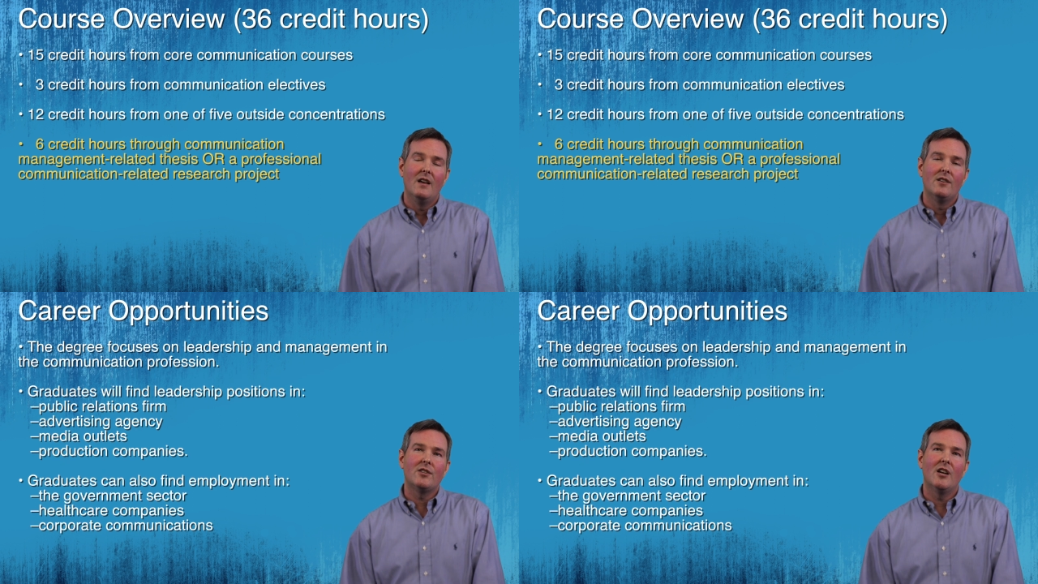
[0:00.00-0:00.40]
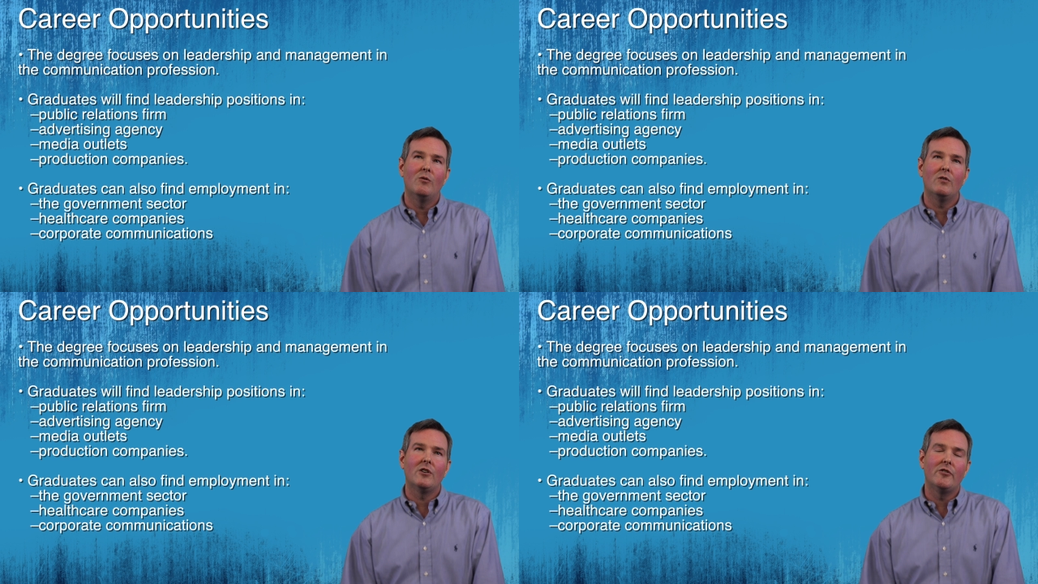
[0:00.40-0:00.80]

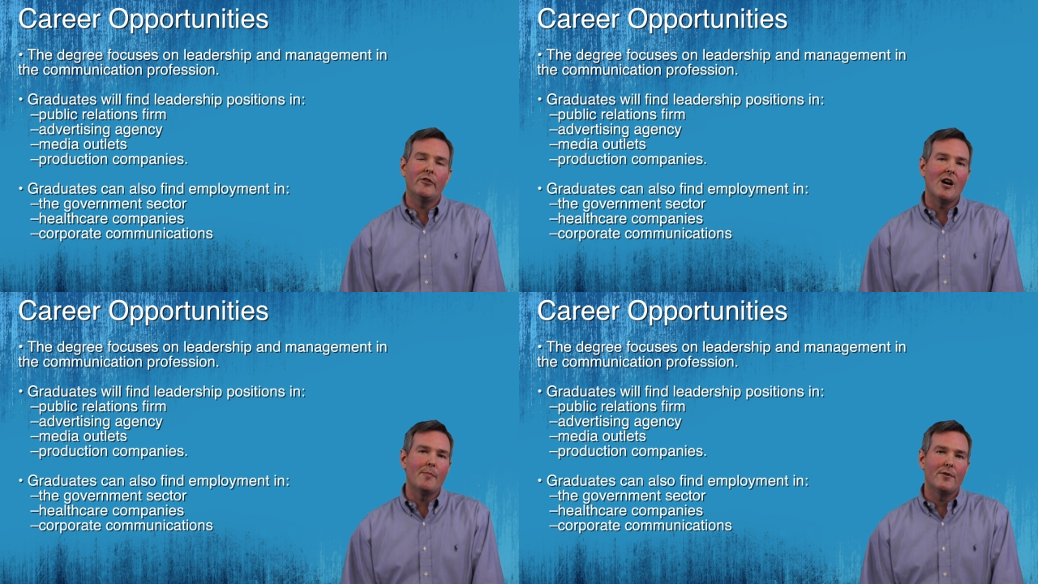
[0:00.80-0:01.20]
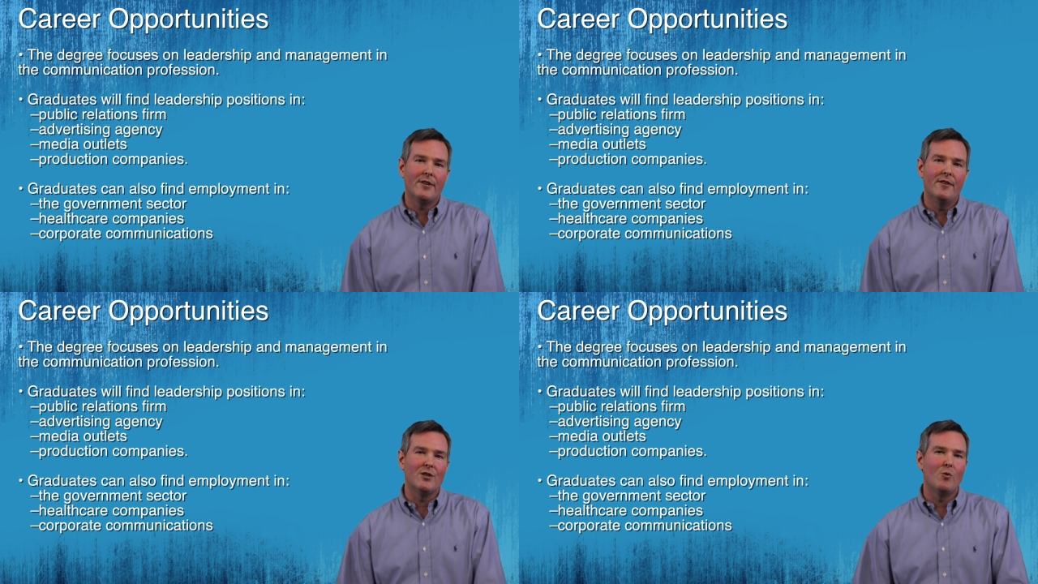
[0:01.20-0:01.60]
So career
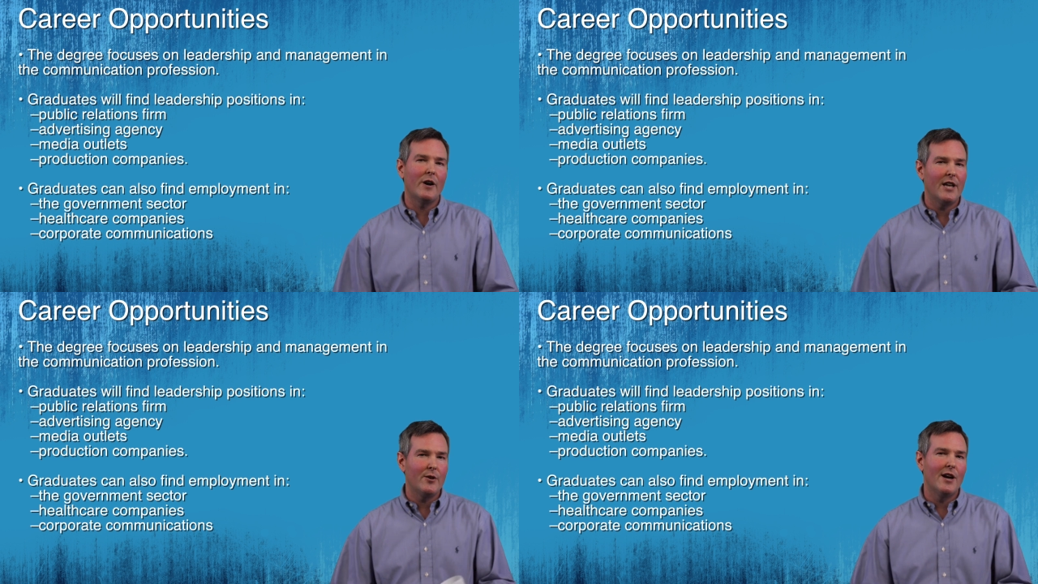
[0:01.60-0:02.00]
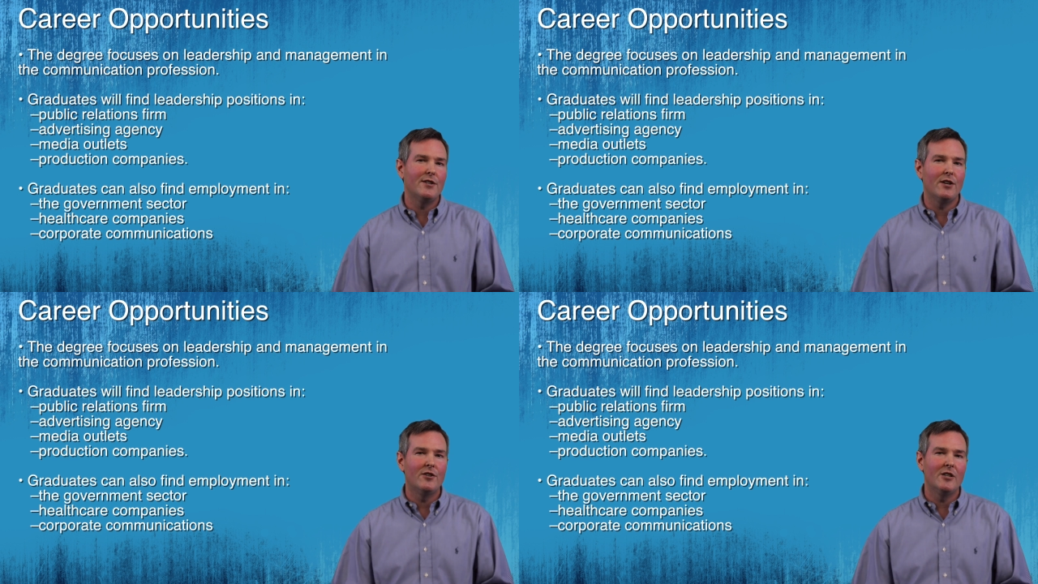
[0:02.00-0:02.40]
opportunities, what can you
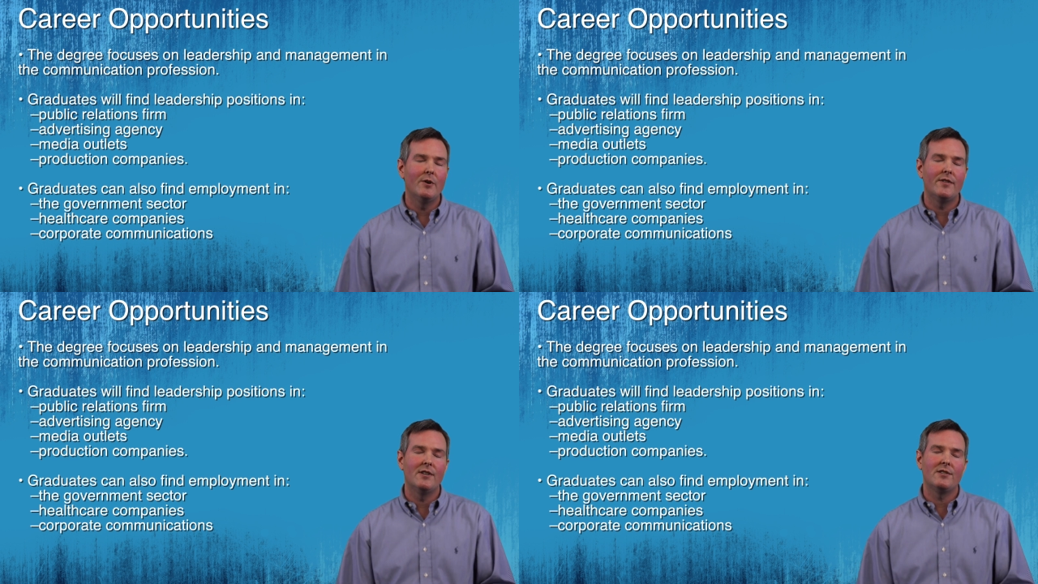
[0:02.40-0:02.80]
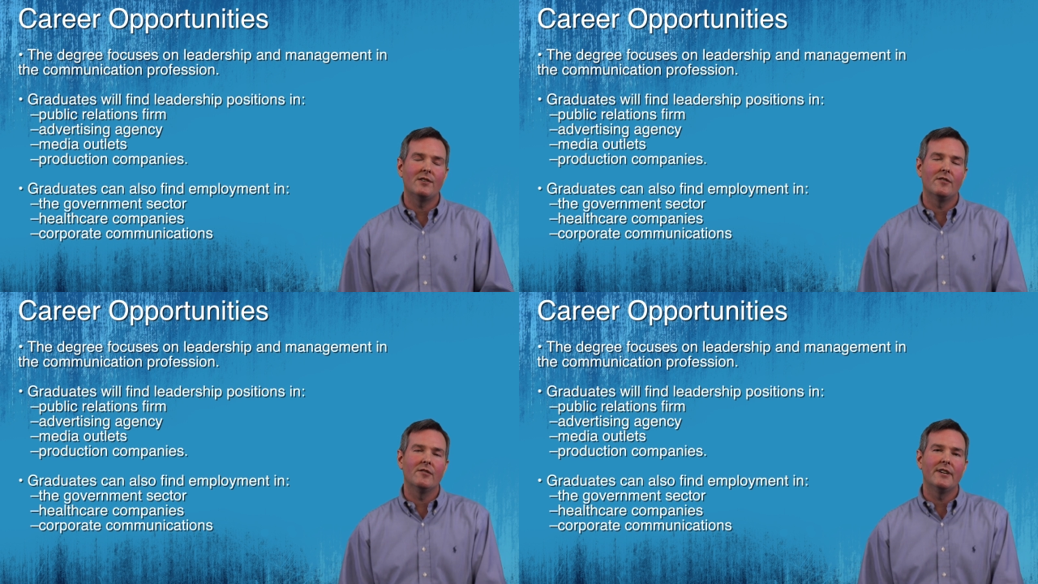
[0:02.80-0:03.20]
actually do with this
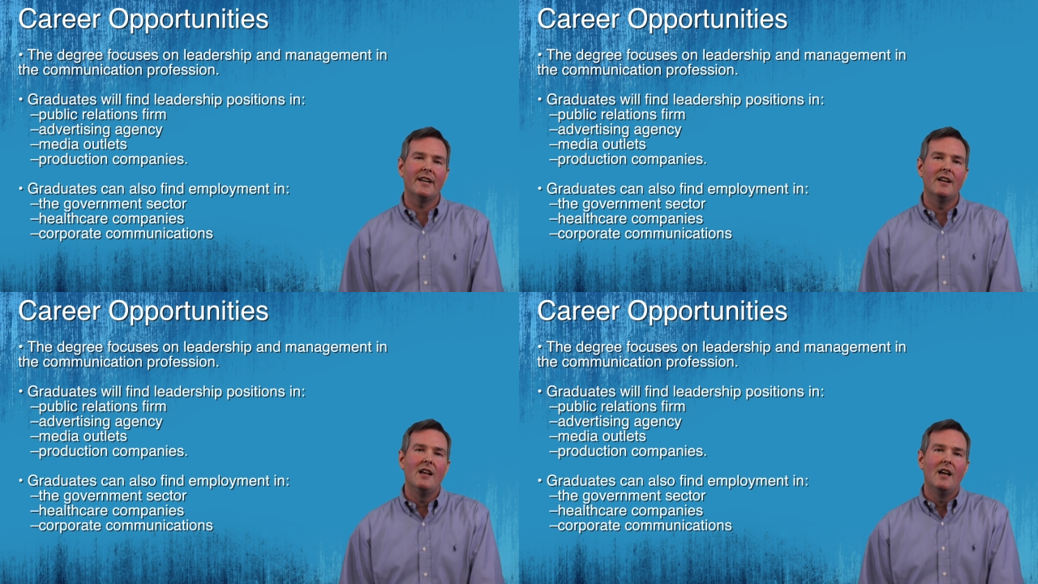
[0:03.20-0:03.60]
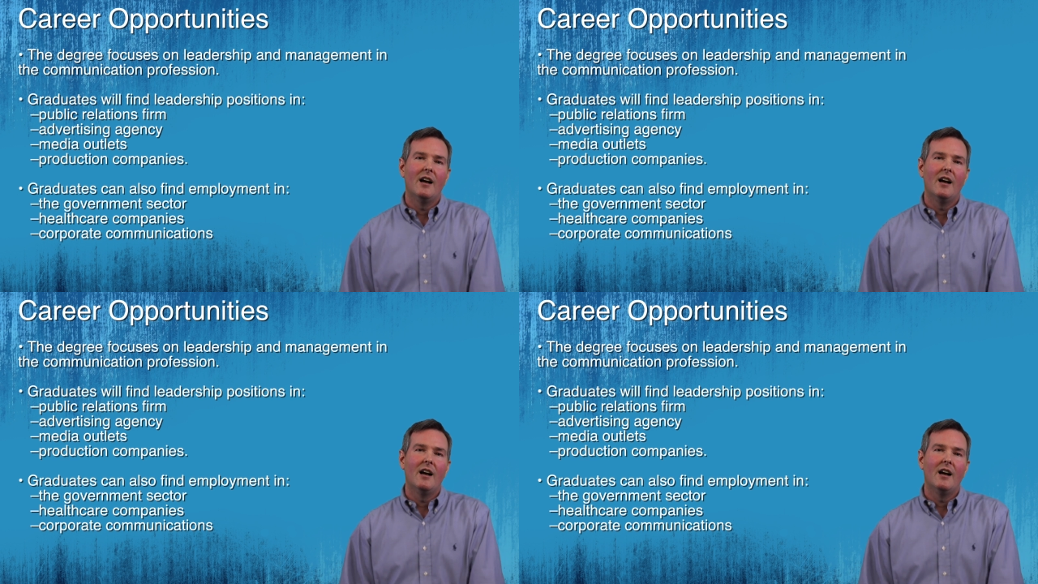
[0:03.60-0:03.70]
degree?